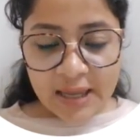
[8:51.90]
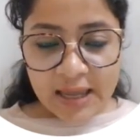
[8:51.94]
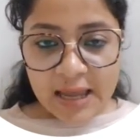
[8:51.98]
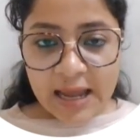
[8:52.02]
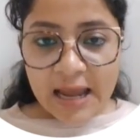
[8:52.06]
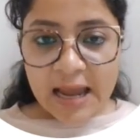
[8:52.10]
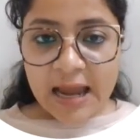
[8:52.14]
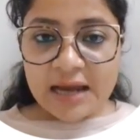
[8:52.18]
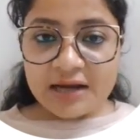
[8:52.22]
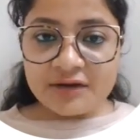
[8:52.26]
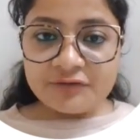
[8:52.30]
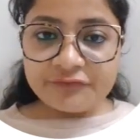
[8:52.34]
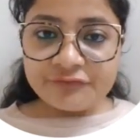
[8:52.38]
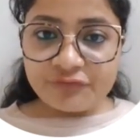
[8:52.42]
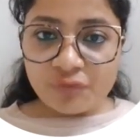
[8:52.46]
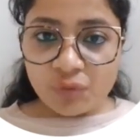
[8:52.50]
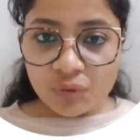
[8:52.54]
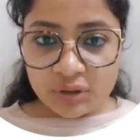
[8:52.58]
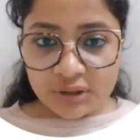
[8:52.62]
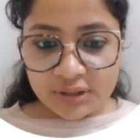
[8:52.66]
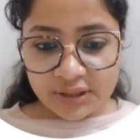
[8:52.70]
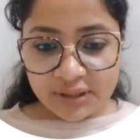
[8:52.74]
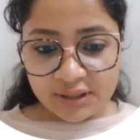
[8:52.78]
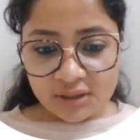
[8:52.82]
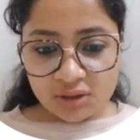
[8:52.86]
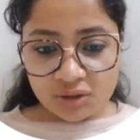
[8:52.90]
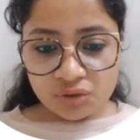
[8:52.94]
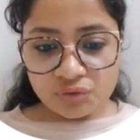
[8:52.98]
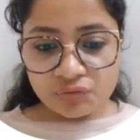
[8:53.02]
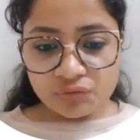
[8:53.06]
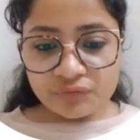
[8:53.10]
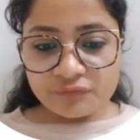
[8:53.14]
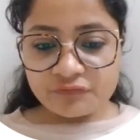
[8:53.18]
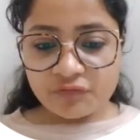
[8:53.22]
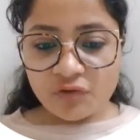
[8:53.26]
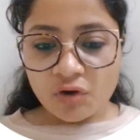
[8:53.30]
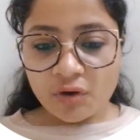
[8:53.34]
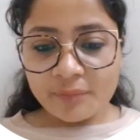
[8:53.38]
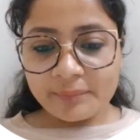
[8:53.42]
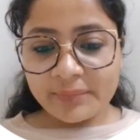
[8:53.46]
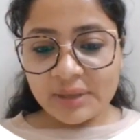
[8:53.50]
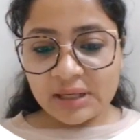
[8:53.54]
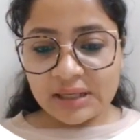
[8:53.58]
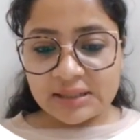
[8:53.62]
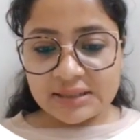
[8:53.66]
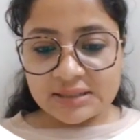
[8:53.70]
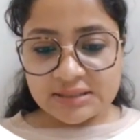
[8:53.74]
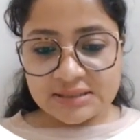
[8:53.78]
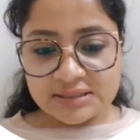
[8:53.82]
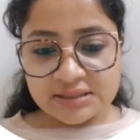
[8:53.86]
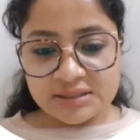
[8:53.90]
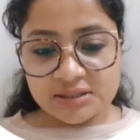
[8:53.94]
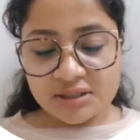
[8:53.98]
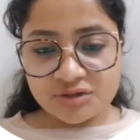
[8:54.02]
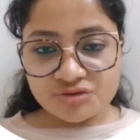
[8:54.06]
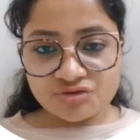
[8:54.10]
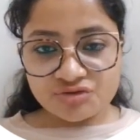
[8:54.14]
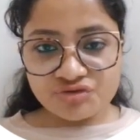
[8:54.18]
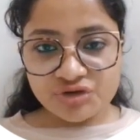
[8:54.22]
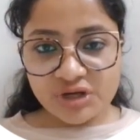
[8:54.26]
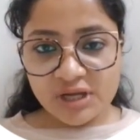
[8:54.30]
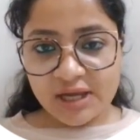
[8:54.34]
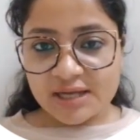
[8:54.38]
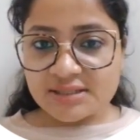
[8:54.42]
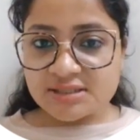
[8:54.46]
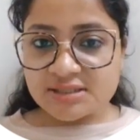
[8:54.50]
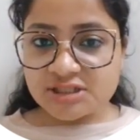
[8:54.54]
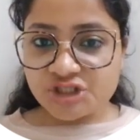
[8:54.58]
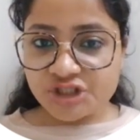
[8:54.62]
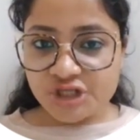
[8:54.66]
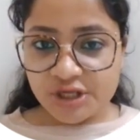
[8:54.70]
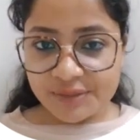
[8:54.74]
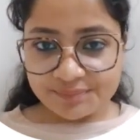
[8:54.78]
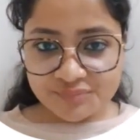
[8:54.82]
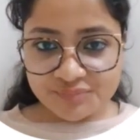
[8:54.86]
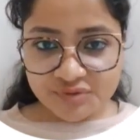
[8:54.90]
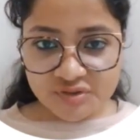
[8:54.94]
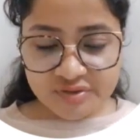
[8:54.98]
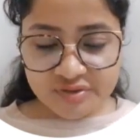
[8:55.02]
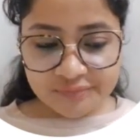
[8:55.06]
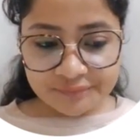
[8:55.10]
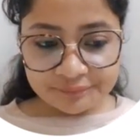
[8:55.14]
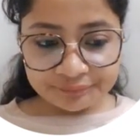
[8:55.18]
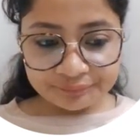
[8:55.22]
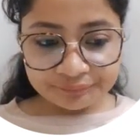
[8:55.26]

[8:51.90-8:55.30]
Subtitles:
and folding to form intricate shapes.